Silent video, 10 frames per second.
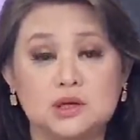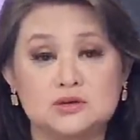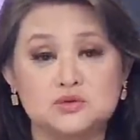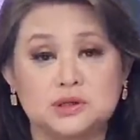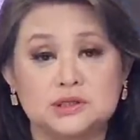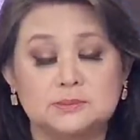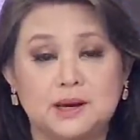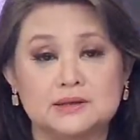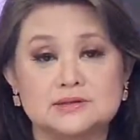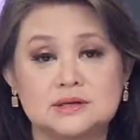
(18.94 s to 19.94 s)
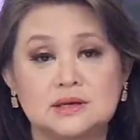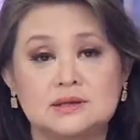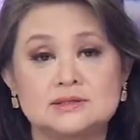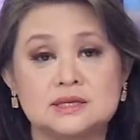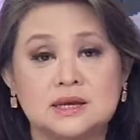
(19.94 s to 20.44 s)
Israel and the
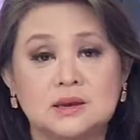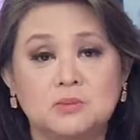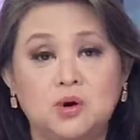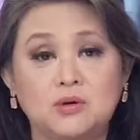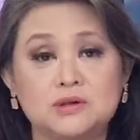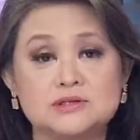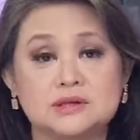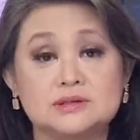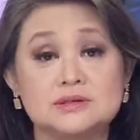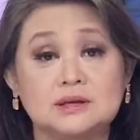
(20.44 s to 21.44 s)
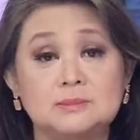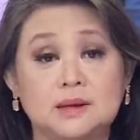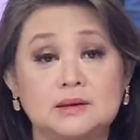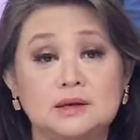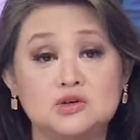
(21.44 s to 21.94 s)
Palestinians. Borrell said the
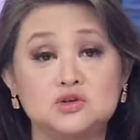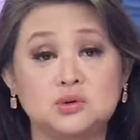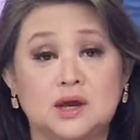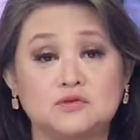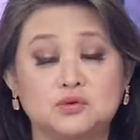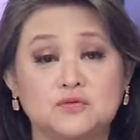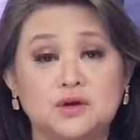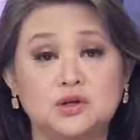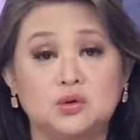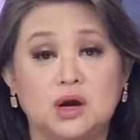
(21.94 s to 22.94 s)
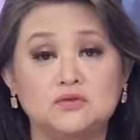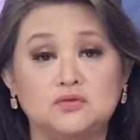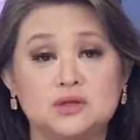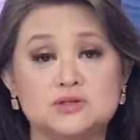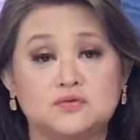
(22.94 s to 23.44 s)
statement issued after a video
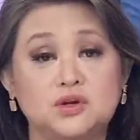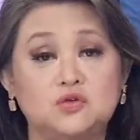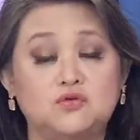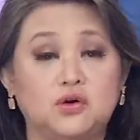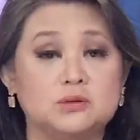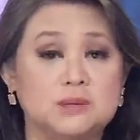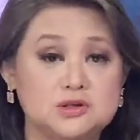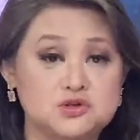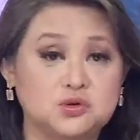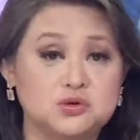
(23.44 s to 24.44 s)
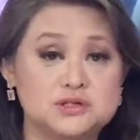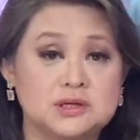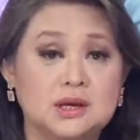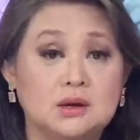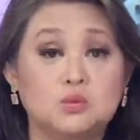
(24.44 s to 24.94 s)
conference of EU foreign ministers
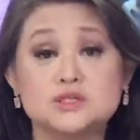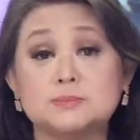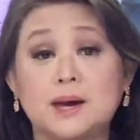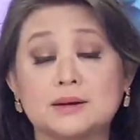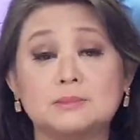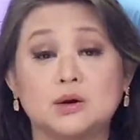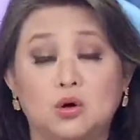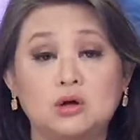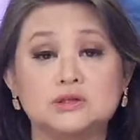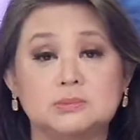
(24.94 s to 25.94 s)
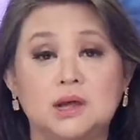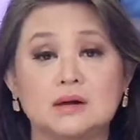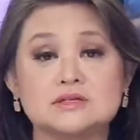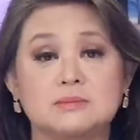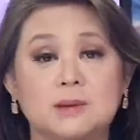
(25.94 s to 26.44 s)
was backed by all the
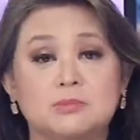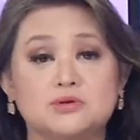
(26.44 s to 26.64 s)
bloc's member